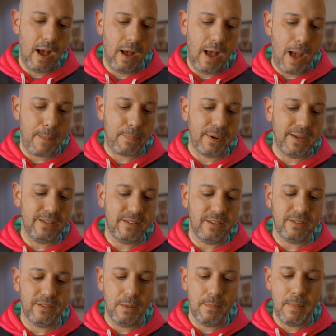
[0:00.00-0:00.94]
uh, operating
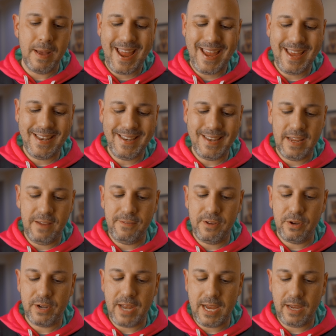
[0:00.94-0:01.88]
system and if
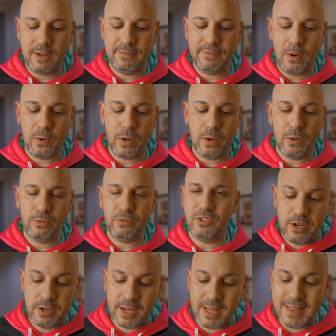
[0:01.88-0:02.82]
you're taking photos
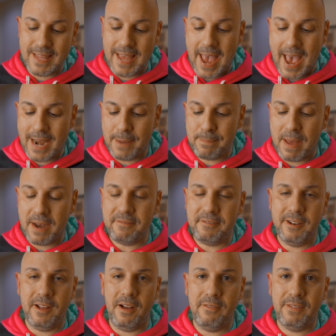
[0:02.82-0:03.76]
you're getting the added
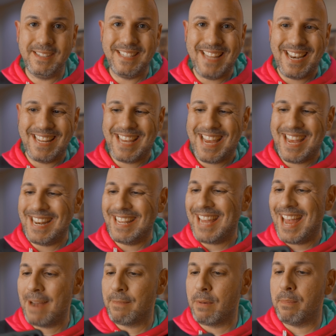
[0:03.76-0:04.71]
benefit of a
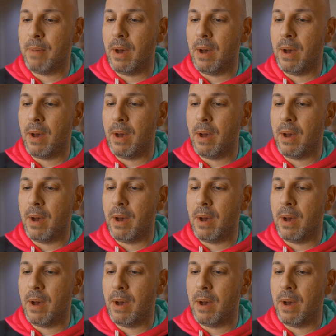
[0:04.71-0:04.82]
dedicated camera